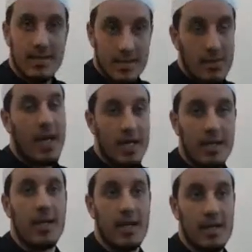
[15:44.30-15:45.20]

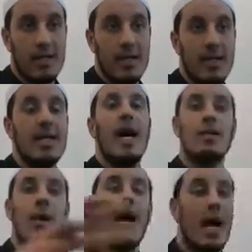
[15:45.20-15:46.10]
Subhanallah.
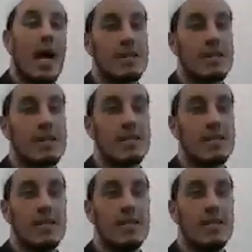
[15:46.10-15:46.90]
And what happens?